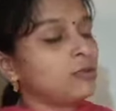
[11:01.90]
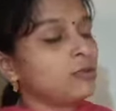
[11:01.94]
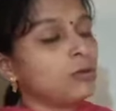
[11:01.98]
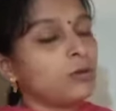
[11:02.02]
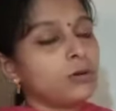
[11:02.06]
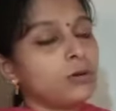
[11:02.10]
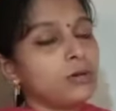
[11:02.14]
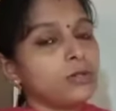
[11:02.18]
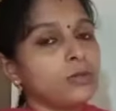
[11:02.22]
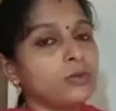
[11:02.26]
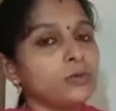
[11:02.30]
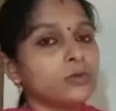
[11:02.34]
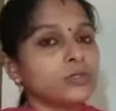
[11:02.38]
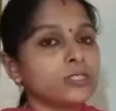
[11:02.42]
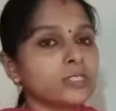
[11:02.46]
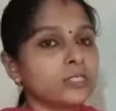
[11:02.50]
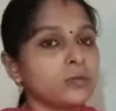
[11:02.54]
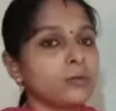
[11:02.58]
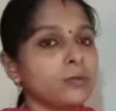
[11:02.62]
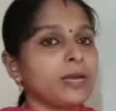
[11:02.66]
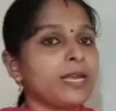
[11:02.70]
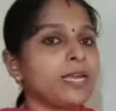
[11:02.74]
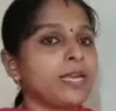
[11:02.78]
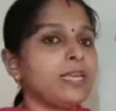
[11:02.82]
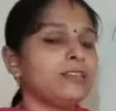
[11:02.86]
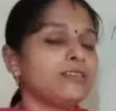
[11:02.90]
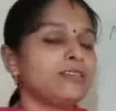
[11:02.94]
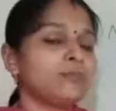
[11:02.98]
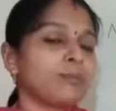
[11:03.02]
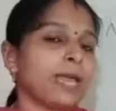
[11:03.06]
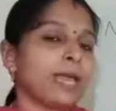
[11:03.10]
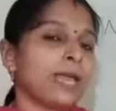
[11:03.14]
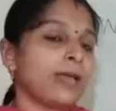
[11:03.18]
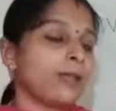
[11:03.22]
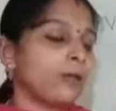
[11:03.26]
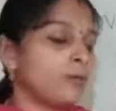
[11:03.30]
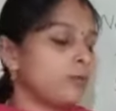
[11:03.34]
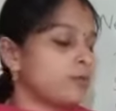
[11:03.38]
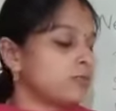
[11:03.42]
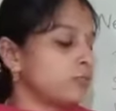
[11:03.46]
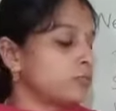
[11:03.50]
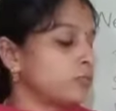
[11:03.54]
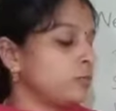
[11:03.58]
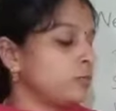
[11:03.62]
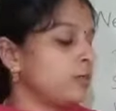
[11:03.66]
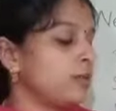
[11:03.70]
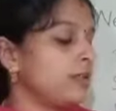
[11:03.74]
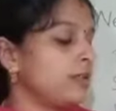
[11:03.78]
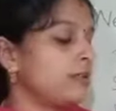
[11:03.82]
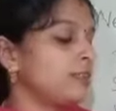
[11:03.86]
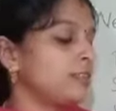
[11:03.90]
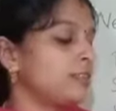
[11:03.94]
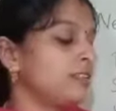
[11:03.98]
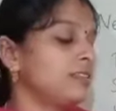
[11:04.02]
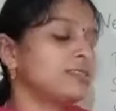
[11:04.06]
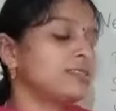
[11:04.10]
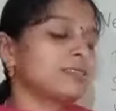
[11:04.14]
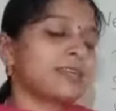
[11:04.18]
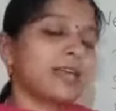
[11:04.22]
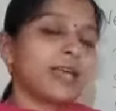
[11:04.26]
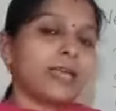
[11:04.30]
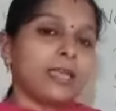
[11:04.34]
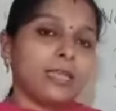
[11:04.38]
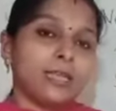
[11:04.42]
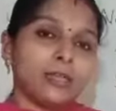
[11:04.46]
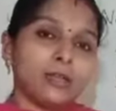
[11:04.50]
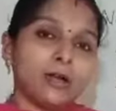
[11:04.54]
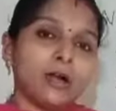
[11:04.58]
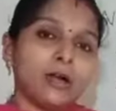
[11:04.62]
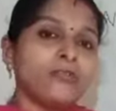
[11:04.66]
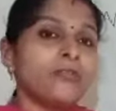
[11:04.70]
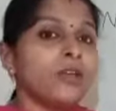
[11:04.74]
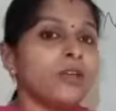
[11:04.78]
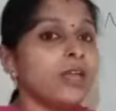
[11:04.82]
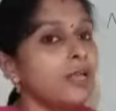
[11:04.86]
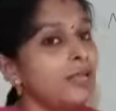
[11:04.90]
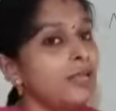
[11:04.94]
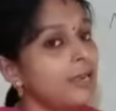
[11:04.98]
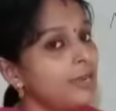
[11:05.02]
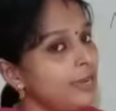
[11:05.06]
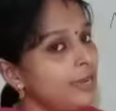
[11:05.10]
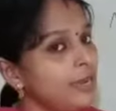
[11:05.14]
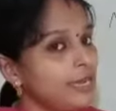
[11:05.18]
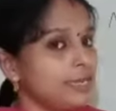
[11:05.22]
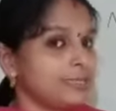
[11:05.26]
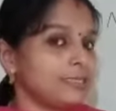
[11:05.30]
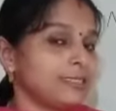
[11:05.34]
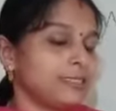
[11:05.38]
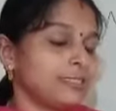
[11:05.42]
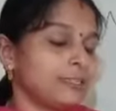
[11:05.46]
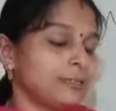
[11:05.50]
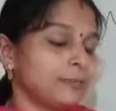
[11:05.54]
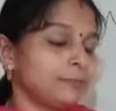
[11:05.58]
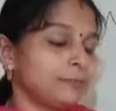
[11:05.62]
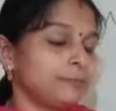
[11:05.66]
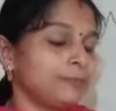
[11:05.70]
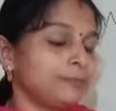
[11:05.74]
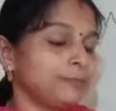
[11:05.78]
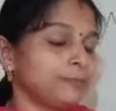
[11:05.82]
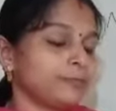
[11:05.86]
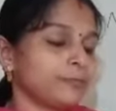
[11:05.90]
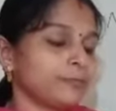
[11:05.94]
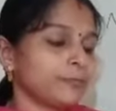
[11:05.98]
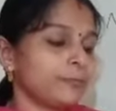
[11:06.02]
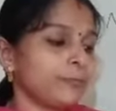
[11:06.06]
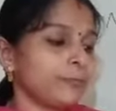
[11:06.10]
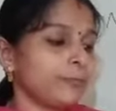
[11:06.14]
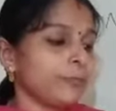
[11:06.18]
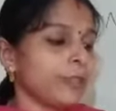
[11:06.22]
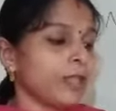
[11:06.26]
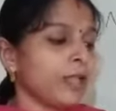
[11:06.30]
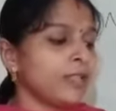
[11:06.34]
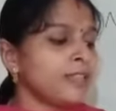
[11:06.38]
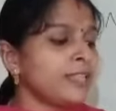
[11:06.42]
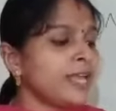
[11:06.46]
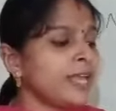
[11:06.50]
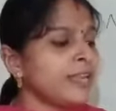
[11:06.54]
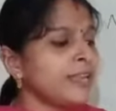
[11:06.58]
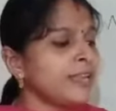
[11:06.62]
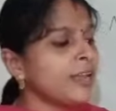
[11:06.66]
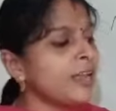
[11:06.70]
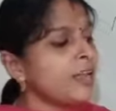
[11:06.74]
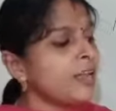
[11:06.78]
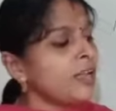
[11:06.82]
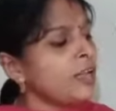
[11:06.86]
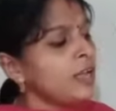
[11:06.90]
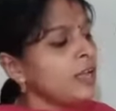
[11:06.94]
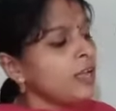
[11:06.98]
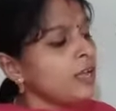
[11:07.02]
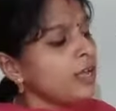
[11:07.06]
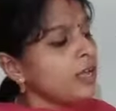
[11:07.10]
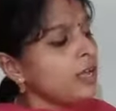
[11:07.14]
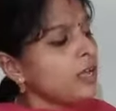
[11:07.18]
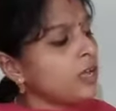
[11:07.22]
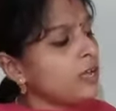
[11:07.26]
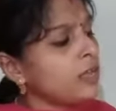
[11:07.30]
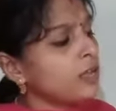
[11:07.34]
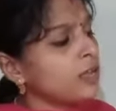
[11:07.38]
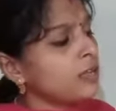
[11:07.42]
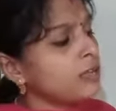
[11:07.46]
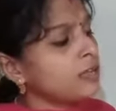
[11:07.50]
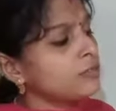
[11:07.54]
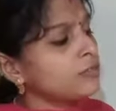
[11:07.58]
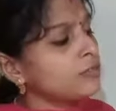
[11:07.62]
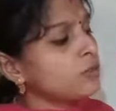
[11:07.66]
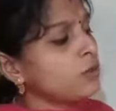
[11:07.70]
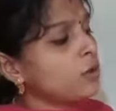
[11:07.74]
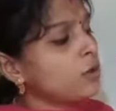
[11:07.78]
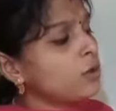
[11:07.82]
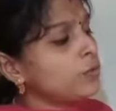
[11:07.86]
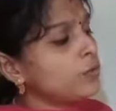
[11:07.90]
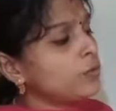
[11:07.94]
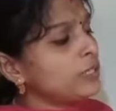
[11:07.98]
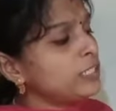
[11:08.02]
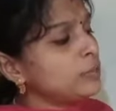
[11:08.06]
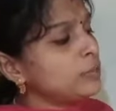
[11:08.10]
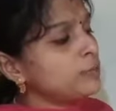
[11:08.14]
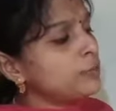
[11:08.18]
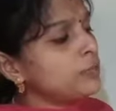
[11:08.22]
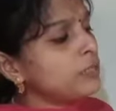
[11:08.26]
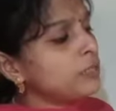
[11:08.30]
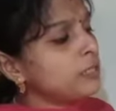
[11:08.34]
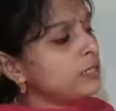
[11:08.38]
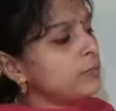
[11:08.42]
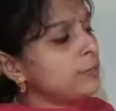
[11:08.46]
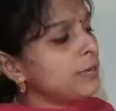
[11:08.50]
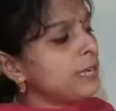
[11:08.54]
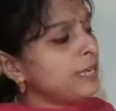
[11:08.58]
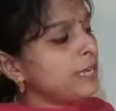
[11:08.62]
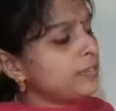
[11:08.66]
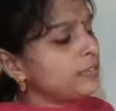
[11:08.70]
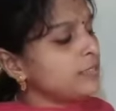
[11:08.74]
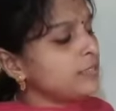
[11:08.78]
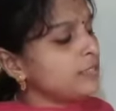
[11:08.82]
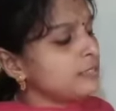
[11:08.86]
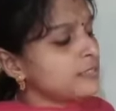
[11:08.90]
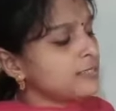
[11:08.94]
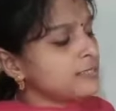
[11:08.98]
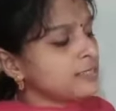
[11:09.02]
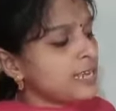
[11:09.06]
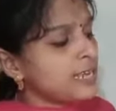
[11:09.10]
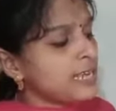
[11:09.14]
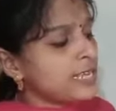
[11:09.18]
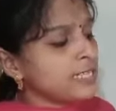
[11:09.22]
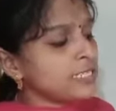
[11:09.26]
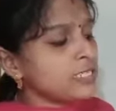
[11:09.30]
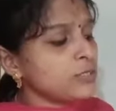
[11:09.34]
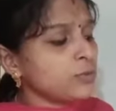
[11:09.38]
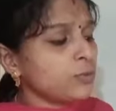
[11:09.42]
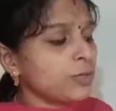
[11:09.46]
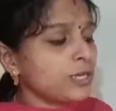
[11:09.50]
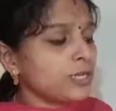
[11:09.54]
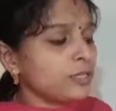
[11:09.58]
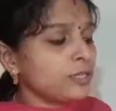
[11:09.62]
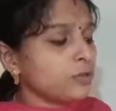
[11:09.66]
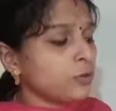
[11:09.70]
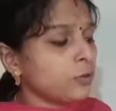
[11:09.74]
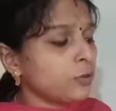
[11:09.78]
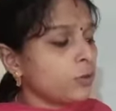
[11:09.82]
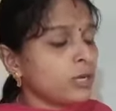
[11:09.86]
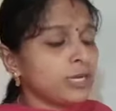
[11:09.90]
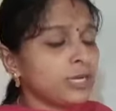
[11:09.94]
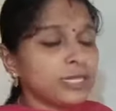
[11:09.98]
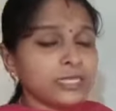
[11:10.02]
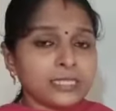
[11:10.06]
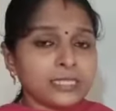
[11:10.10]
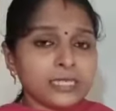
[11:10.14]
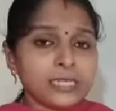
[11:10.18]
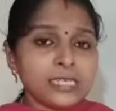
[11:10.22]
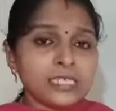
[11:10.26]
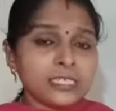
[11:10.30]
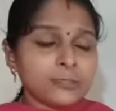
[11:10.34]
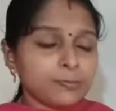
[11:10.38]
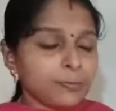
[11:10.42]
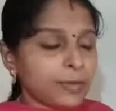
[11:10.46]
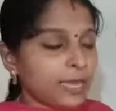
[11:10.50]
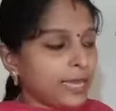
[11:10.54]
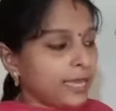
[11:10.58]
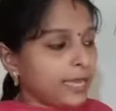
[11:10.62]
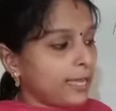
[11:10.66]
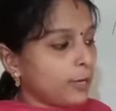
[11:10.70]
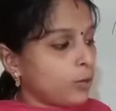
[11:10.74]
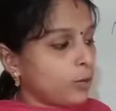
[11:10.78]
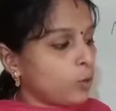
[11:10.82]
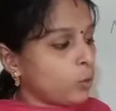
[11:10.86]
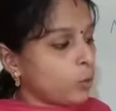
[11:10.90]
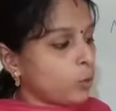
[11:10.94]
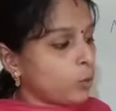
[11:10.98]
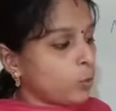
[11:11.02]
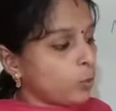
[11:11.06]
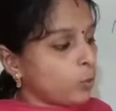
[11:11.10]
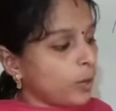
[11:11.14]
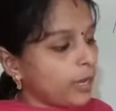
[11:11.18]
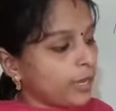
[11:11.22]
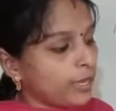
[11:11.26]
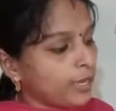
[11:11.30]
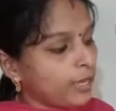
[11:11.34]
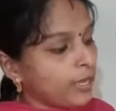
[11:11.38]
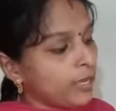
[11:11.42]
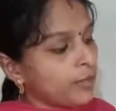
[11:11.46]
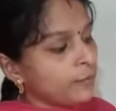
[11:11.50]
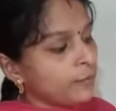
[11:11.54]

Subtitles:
all used by sparrows to build this kind of nest. Then so which bird make this nest? We told it is sparrow. Why?